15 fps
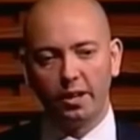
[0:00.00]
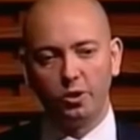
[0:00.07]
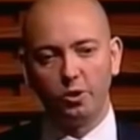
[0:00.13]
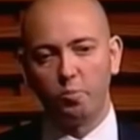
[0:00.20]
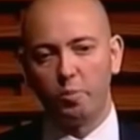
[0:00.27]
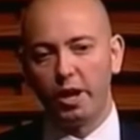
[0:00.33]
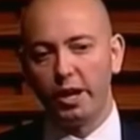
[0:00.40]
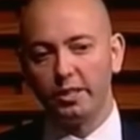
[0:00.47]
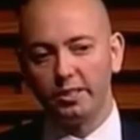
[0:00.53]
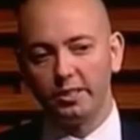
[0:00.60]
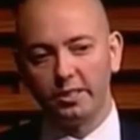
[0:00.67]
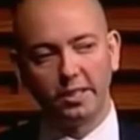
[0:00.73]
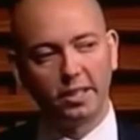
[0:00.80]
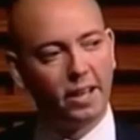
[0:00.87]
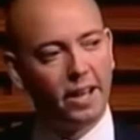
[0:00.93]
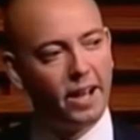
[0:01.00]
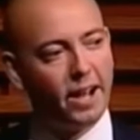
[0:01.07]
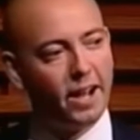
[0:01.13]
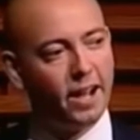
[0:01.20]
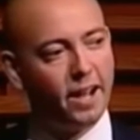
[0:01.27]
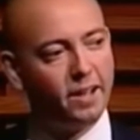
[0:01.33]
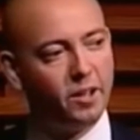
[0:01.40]
you bust.
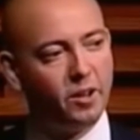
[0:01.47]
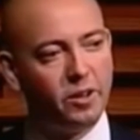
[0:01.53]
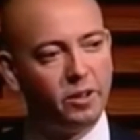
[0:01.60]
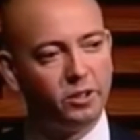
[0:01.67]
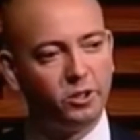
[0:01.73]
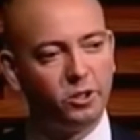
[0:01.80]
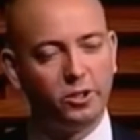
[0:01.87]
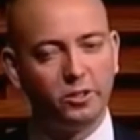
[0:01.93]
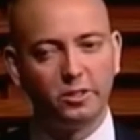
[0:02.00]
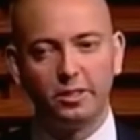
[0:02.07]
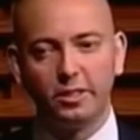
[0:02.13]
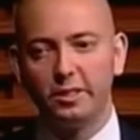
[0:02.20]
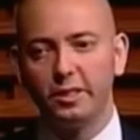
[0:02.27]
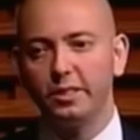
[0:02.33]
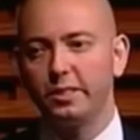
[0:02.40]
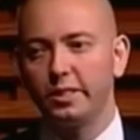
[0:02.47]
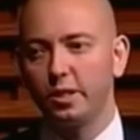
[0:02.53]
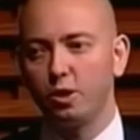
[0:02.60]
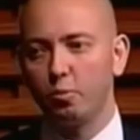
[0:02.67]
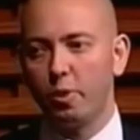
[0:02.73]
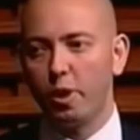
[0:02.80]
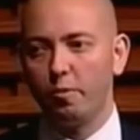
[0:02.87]
You know, there's certain
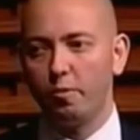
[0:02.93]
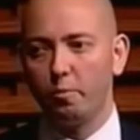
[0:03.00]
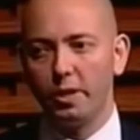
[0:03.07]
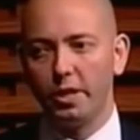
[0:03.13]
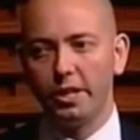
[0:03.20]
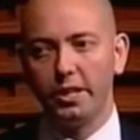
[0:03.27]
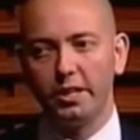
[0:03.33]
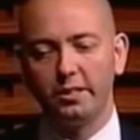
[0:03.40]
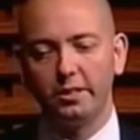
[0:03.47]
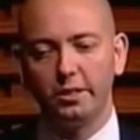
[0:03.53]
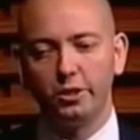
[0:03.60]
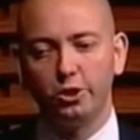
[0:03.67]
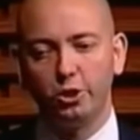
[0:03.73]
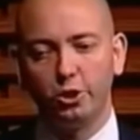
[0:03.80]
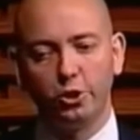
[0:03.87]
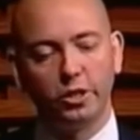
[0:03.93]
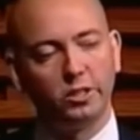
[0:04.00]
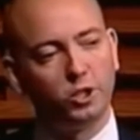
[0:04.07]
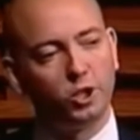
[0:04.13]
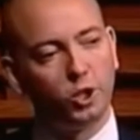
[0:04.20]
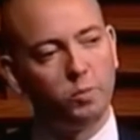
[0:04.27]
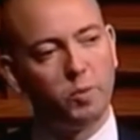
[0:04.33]
statistical probabilities you should
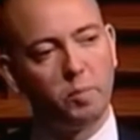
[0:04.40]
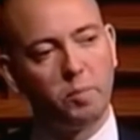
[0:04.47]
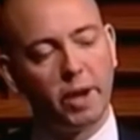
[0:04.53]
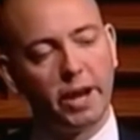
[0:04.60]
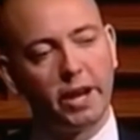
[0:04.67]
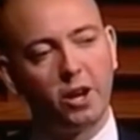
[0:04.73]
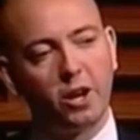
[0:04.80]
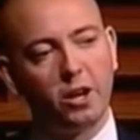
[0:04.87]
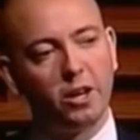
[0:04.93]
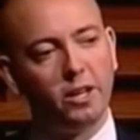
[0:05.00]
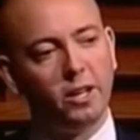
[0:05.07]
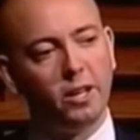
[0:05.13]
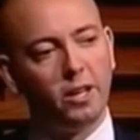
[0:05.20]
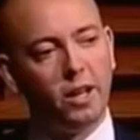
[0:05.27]
and shouldn't be betting on.